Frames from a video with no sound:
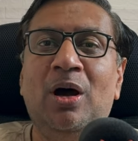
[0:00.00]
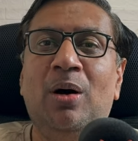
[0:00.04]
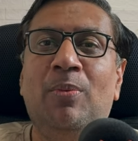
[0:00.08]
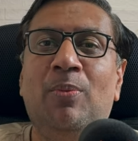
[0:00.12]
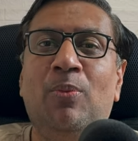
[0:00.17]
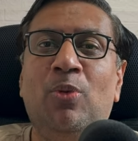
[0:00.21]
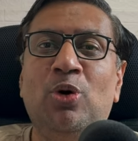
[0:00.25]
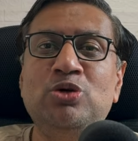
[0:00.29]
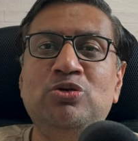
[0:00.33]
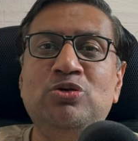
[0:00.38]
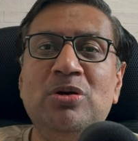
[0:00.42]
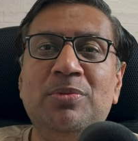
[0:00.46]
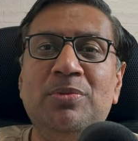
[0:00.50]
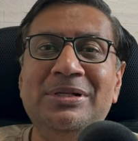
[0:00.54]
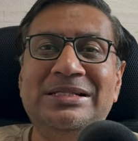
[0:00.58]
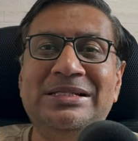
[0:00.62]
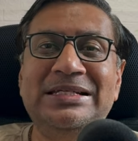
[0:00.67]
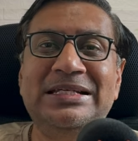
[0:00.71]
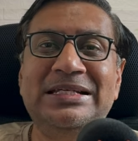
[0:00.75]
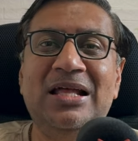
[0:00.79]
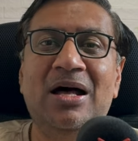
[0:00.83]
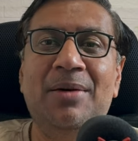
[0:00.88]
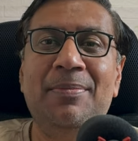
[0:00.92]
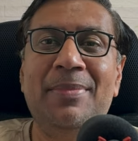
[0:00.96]
Most people
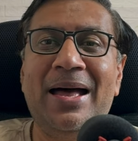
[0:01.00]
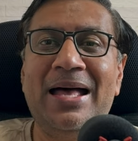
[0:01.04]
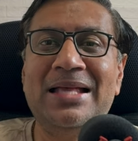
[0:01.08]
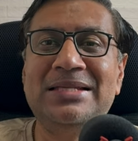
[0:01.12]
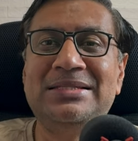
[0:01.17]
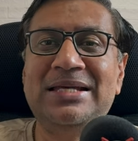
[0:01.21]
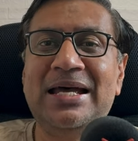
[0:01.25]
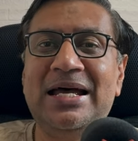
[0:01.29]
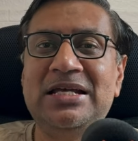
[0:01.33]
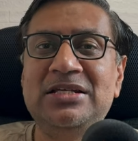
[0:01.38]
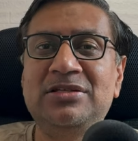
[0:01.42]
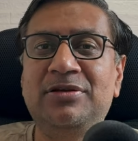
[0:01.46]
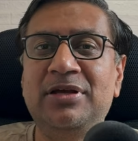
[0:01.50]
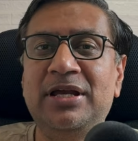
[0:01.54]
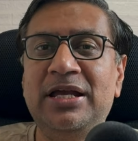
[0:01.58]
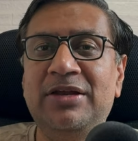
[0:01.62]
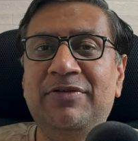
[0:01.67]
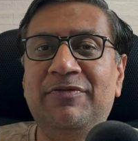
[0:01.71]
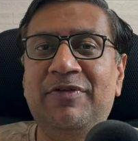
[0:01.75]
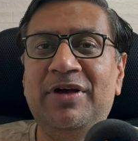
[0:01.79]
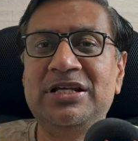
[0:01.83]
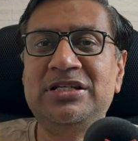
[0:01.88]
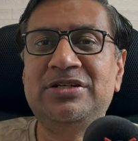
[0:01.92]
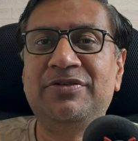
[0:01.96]
see the maths as
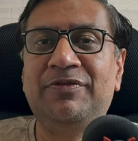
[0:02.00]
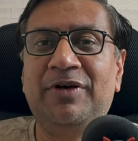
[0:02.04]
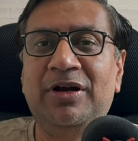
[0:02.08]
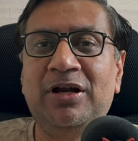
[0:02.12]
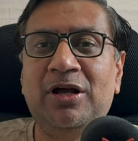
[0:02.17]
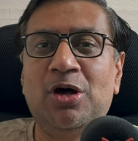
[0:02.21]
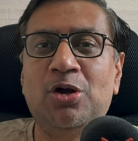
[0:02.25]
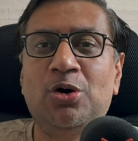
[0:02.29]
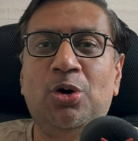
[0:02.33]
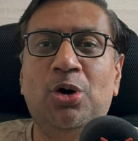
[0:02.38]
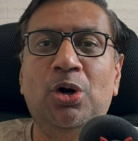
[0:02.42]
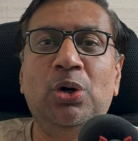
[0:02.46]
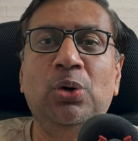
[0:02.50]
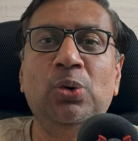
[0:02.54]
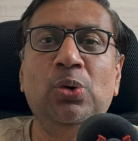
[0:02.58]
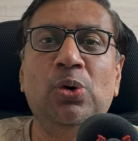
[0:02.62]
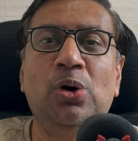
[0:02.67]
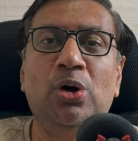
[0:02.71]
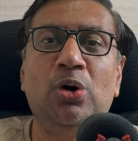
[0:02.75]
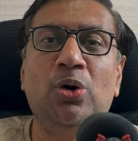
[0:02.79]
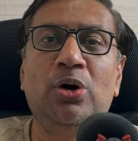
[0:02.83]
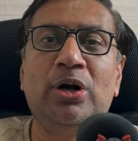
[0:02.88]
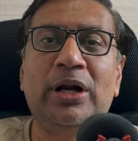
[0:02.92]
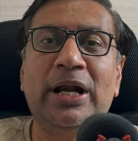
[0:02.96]
invest 1 crore, 2
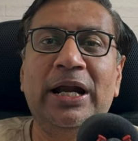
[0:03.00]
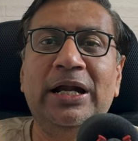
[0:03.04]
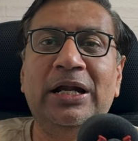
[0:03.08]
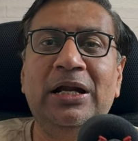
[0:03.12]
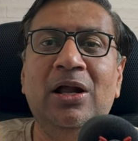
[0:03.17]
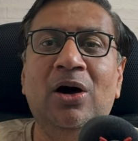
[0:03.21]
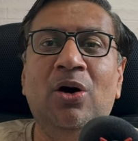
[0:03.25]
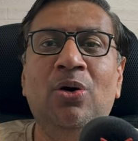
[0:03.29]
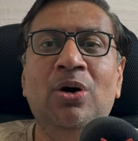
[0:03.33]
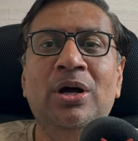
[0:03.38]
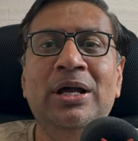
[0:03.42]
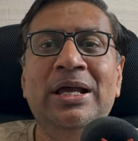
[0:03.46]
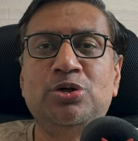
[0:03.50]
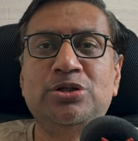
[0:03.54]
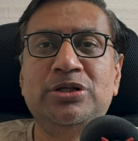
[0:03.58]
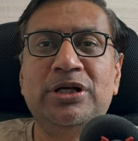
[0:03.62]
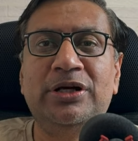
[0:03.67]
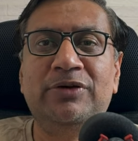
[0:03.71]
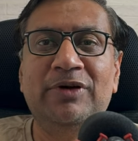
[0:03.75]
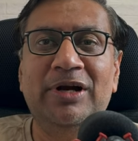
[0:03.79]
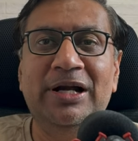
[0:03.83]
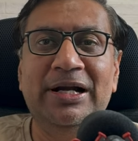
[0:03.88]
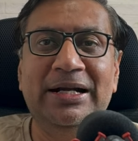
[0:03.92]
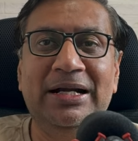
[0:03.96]
crore right now, it
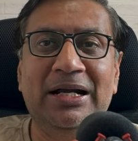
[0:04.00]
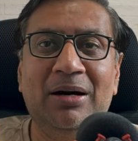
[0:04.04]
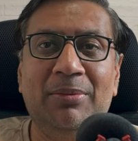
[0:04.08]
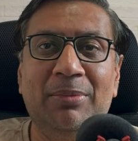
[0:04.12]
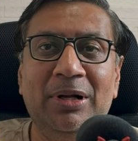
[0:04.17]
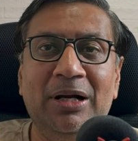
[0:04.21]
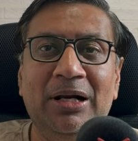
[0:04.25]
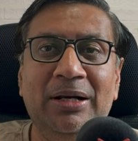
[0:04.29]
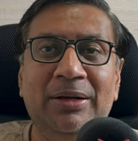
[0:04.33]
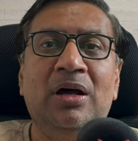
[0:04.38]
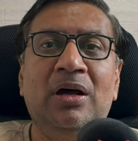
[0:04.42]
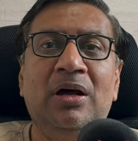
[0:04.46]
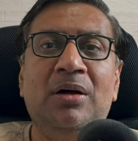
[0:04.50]
will double.